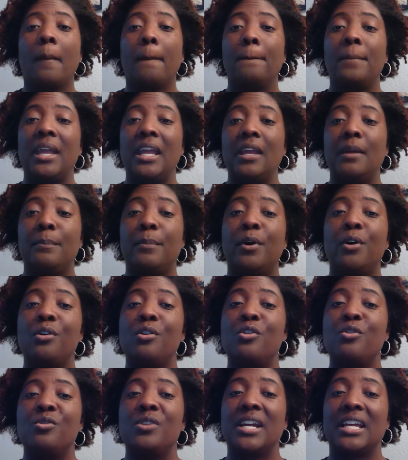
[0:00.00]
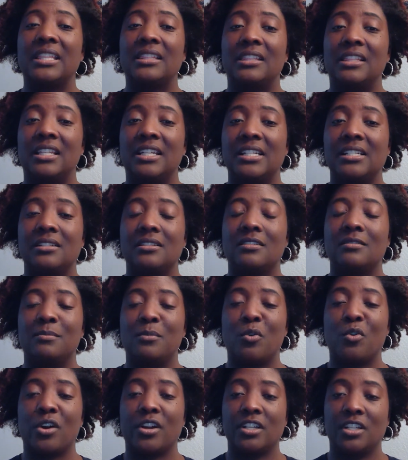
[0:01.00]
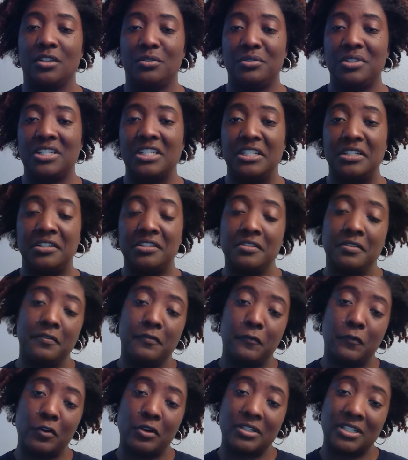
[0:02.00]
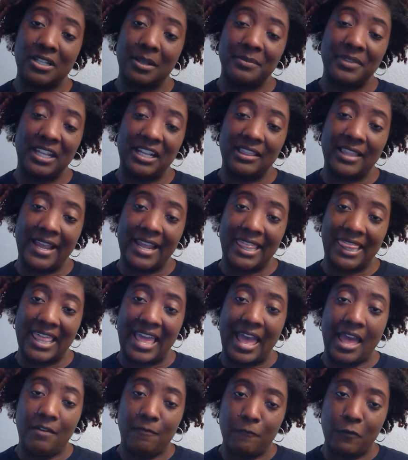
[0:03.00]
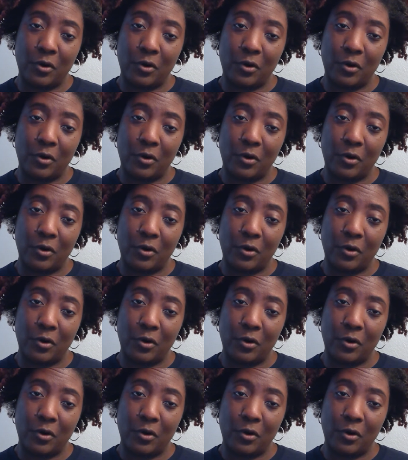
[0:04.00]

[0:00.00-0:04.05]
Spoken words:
People who can list more uses for something like that,